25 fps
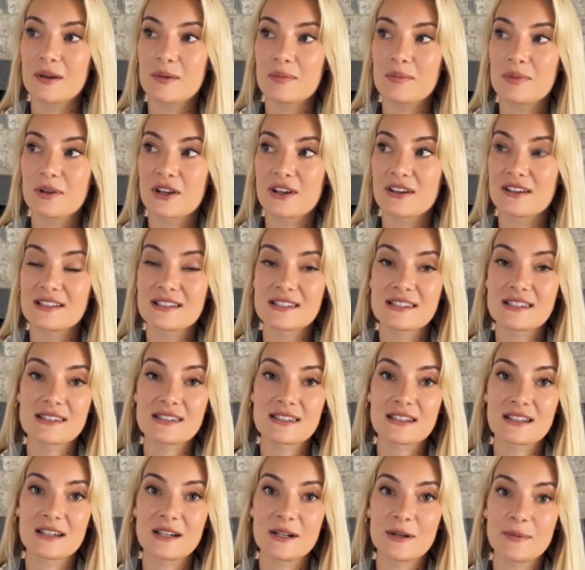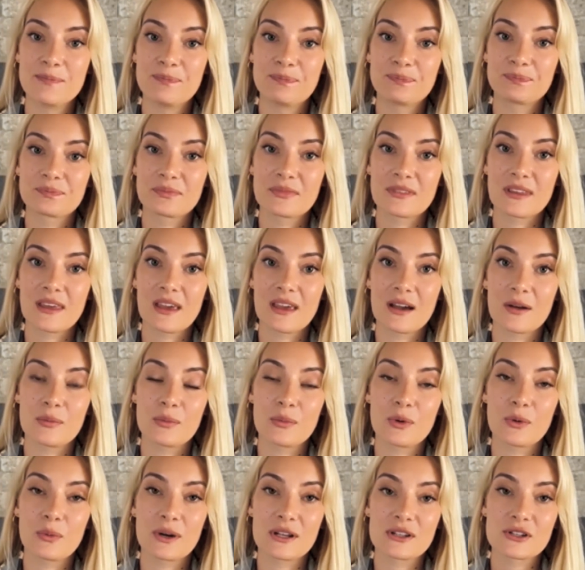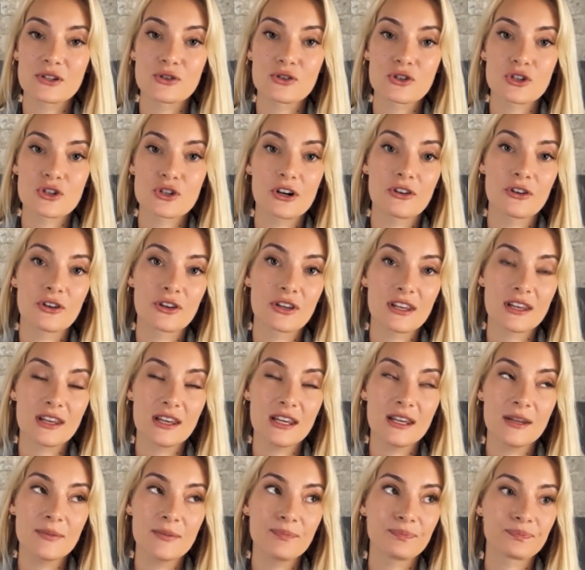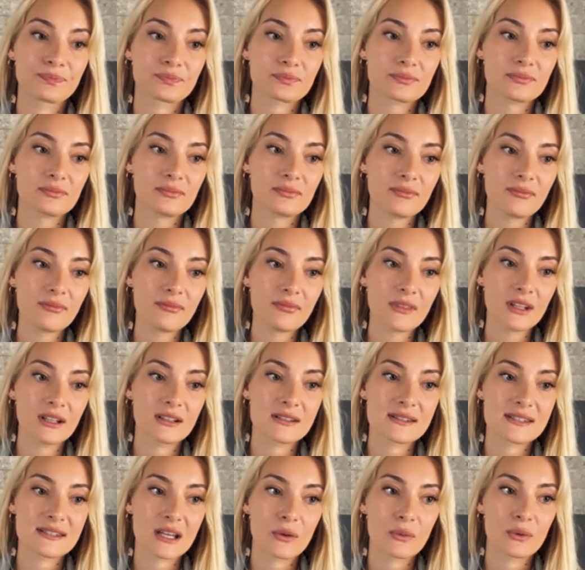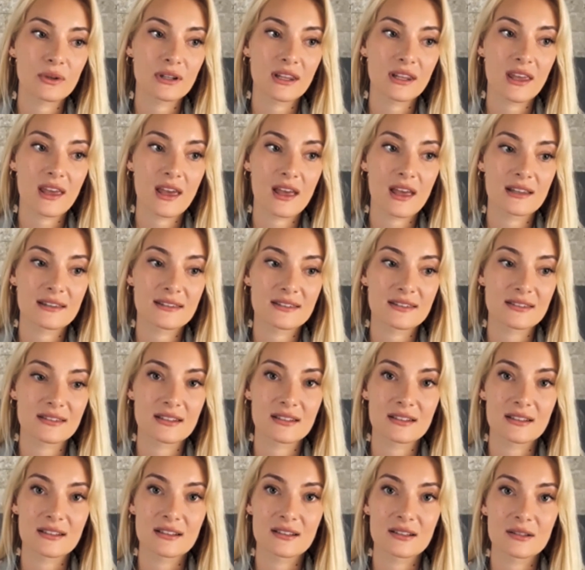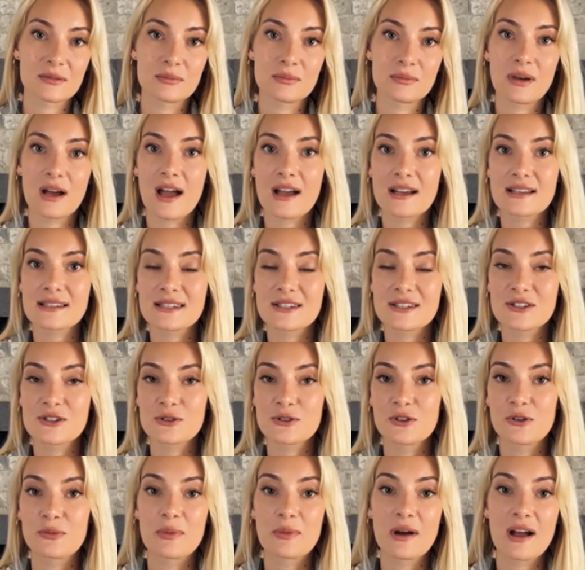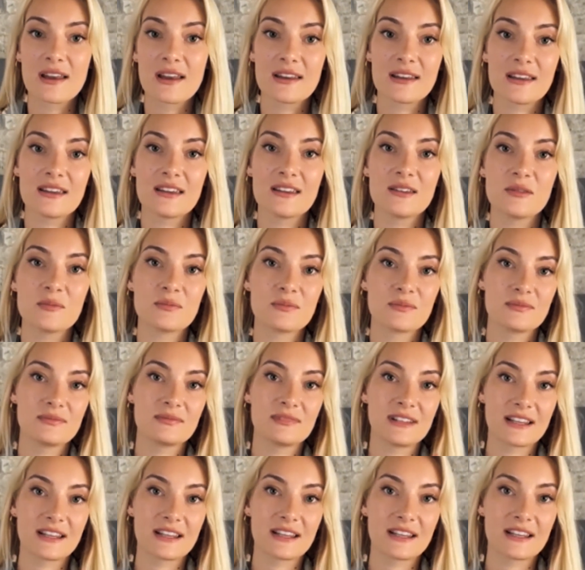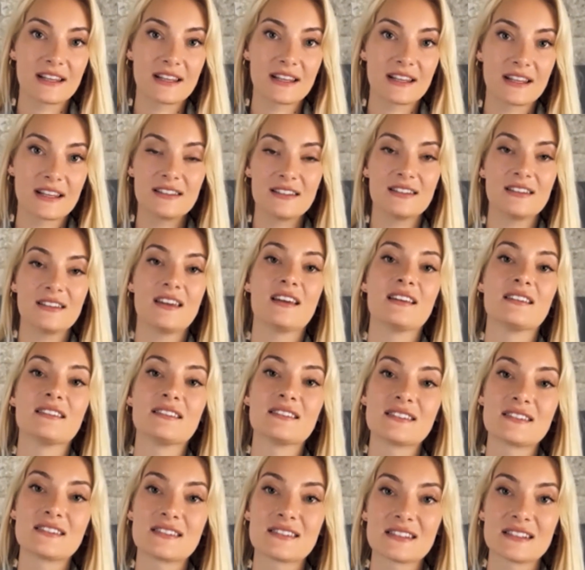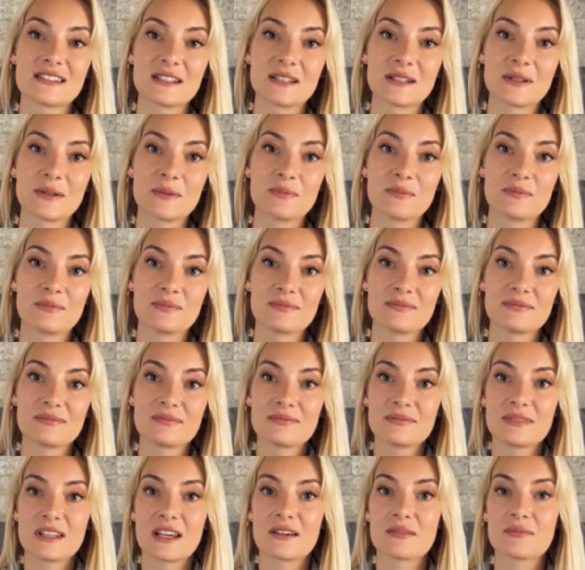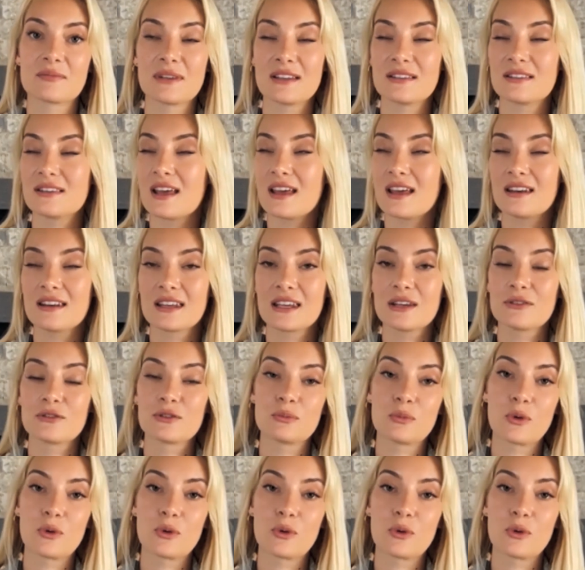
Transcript: Because once you share your key, and someone get access to your money like directly and at any given